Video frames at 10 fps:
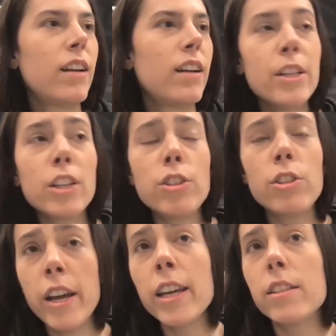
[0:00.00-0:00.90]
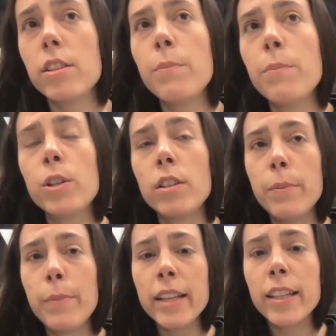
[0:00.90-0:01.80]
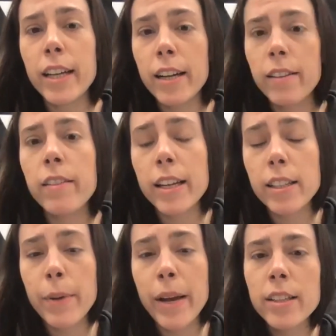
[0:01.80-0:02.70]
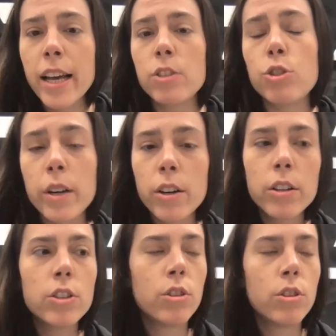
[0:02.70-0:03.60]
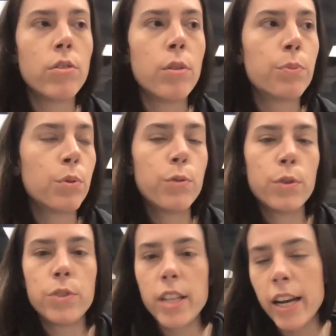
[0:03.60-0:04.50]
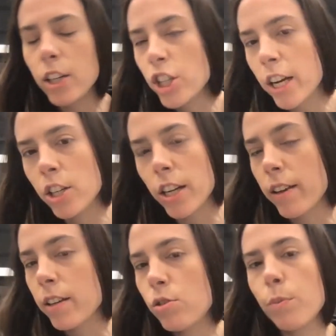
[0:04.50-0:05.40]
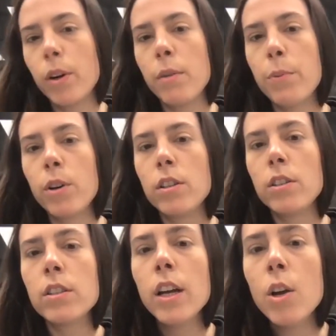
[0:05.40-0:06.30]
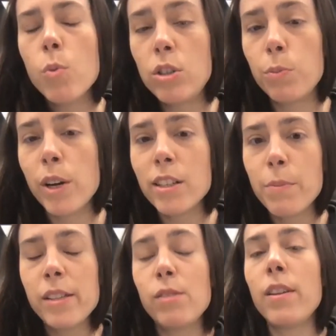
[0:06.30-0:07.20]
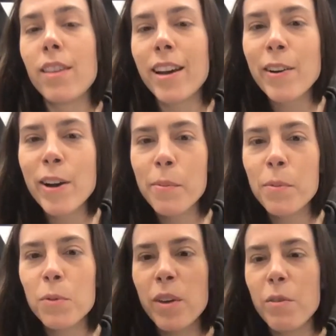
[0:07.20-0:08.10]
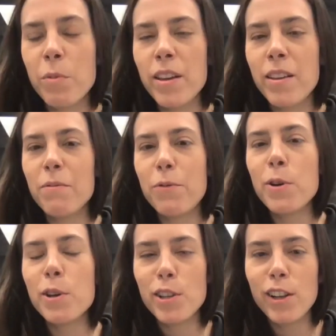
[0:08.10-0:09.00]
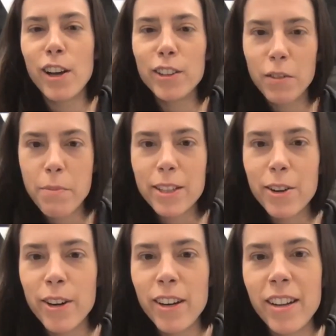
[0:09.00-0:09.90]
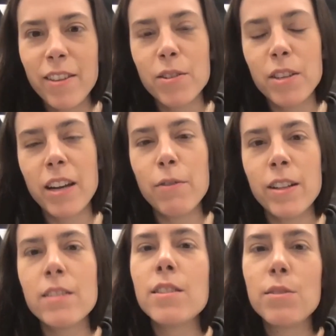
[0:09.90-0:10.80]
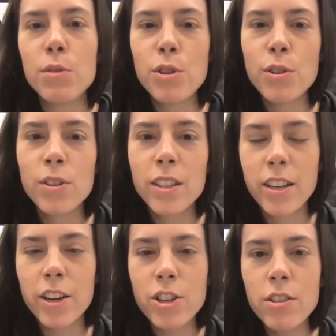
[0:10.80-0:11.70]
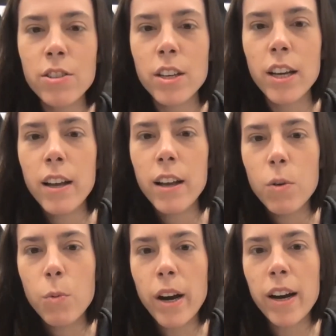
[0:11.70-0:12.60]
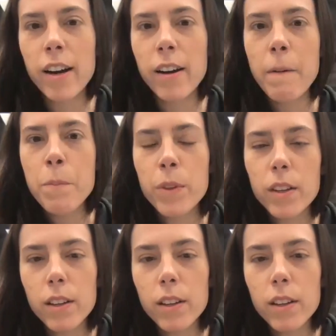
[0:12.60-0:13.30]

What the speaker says: I mean, not annoying. It's an important debate. And I think that debate has triggered, you know, the proof of stake change. I think is super important, which brings me to Ethereum. We focus a lot on Bitcoin and those kind of institutional discussions where